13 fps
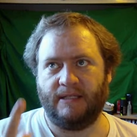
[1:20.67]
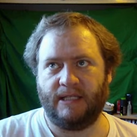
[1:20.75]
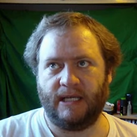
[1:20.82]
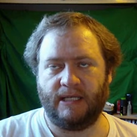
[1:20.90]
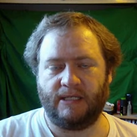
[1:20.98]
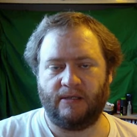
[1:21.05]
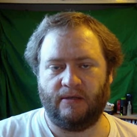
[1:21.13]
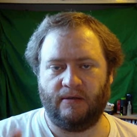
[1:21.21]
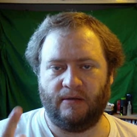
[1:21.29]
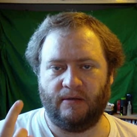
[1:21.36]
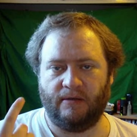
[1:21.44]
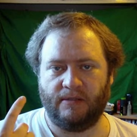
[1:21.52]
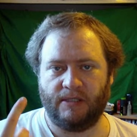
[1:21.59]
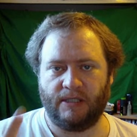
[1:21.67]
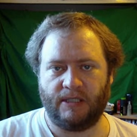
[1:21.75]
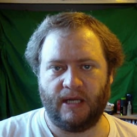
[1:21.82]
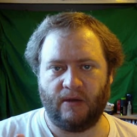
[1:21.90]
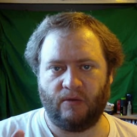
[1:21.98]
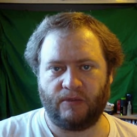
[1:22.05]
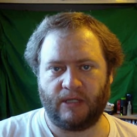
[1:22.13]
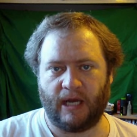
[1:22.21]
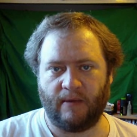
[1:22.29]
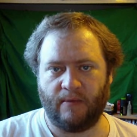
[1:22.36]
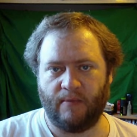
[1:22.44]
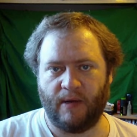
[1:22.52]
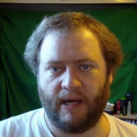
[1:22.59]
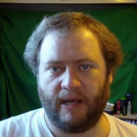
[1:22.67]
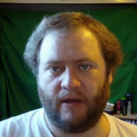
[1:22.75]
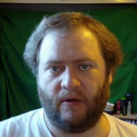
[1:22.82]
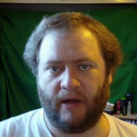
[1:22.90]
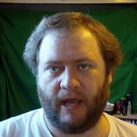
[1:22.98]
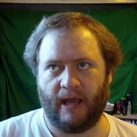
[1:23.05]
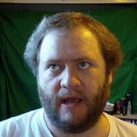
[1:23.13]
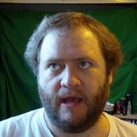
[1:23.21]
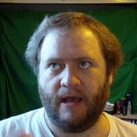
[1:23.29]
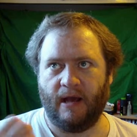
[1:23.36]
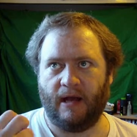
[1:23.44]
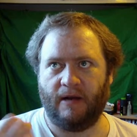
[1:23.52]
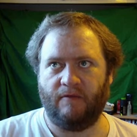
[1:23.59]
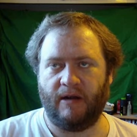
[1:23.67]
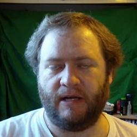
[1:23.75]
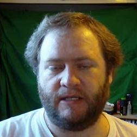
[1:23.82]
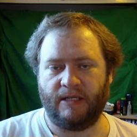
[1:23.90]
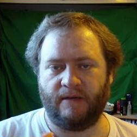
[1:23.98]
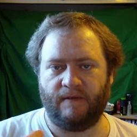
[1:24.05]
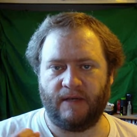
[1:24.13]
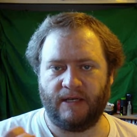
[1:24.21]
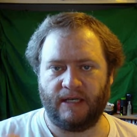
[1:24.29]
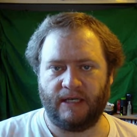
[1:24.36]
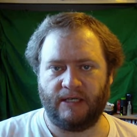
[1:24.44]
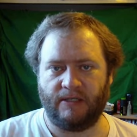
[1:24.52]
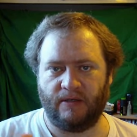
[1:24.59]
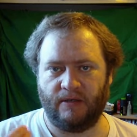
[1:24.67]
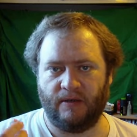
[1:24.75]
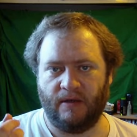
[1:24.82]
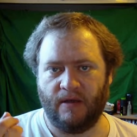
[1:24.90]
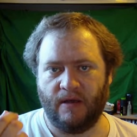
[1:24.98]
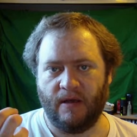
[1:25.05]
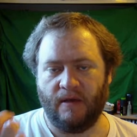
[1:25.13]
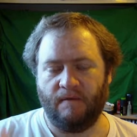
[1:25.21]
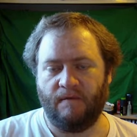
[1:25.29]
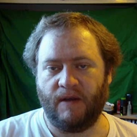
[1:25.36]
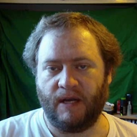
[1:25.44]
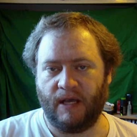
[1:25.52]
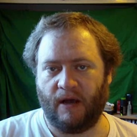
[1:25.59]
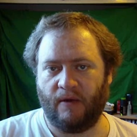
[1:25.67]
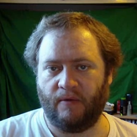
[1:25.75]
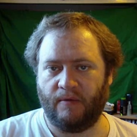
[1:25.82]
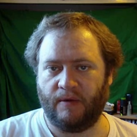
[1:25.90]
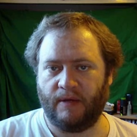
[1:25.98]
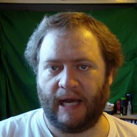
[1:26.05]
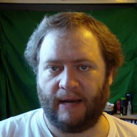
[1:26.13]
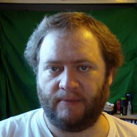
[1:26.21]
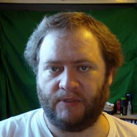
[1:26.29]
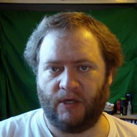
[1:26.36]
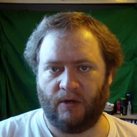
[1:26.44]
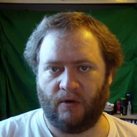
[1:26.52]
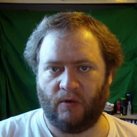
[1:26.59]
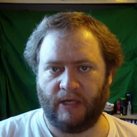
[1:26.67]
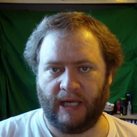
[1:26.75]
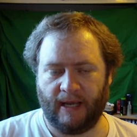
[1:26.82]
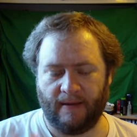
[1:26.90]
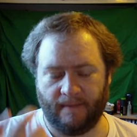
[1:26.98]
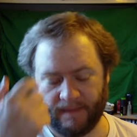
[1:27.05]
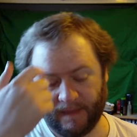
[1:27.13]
decent stills capability on it and a relatively decent video capture on it.